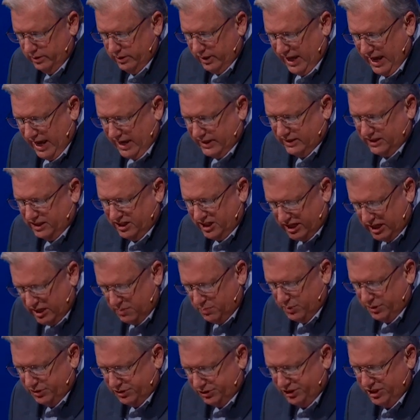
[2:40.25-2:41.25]
and
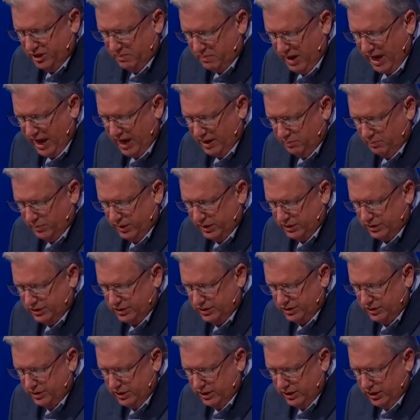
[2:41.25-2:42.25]
keep his
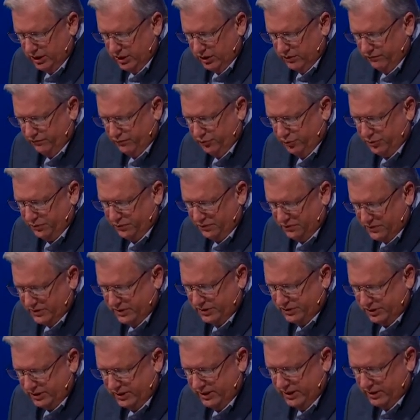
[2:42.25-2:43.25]
commandments, for
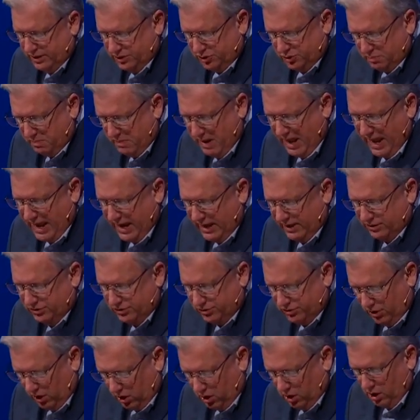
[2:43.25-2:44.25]
this is
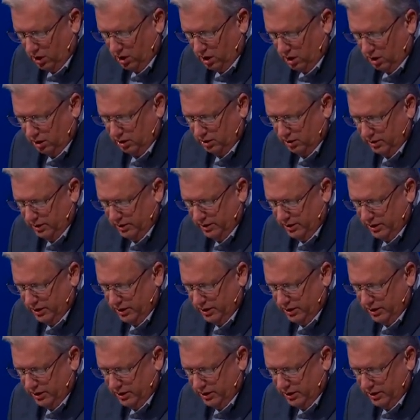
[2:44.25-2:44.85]
man's all.